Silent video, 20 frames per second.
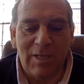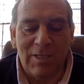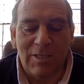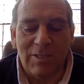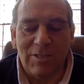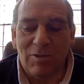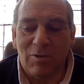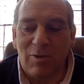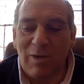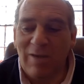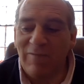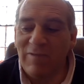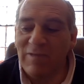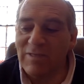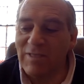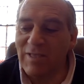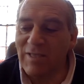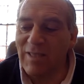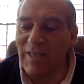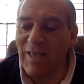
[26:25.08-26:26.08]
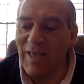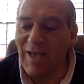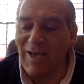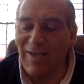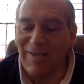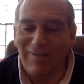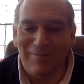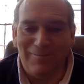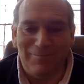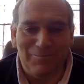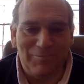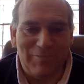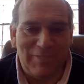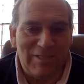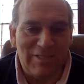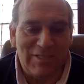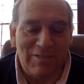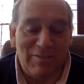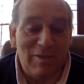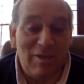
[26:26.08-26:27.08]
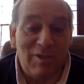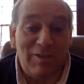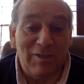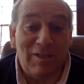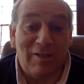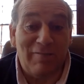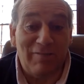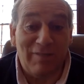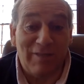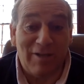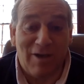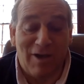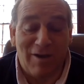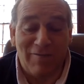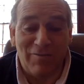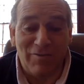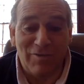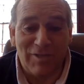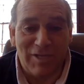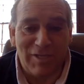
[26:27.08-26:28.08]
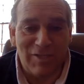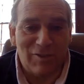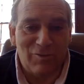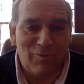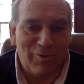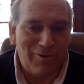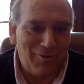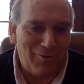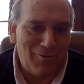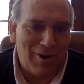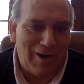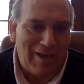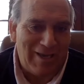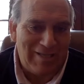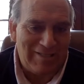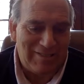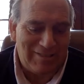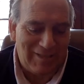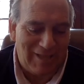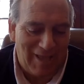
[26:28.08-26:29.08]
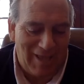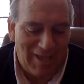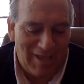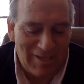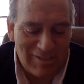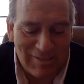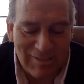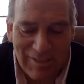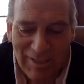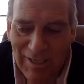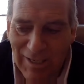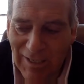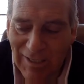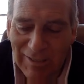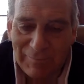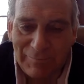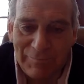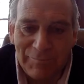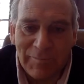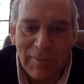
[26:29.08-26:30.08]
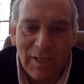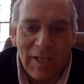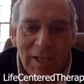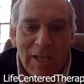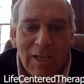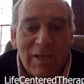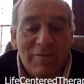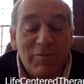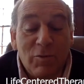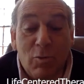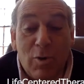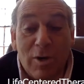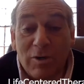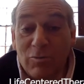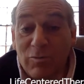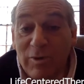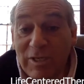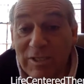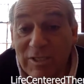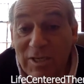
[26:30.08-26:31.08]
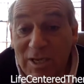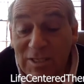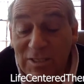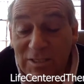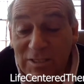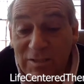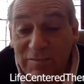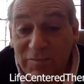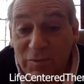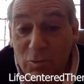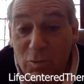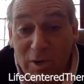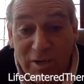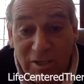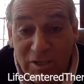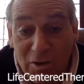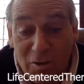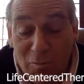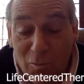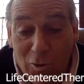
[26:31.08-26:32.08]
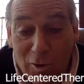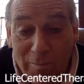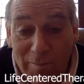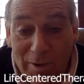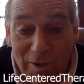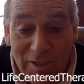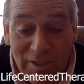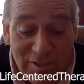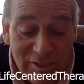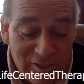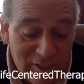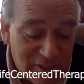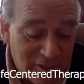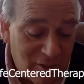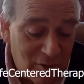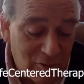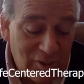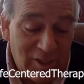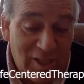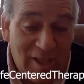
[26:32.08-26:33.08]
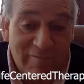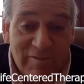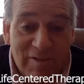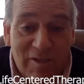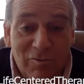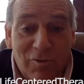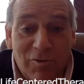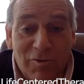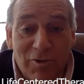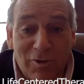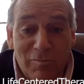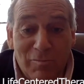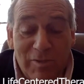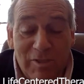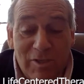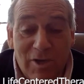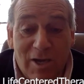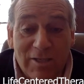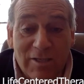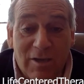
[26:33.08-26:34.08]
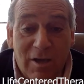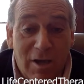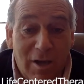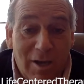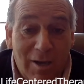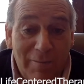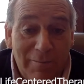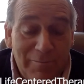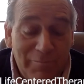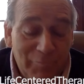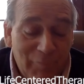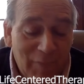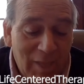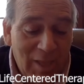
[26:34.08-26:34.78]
So having said that, this has been a lovely conversation with you guys. And if you want to reach us, if you want to know more about us, just go to lifecenteredtherapy.com.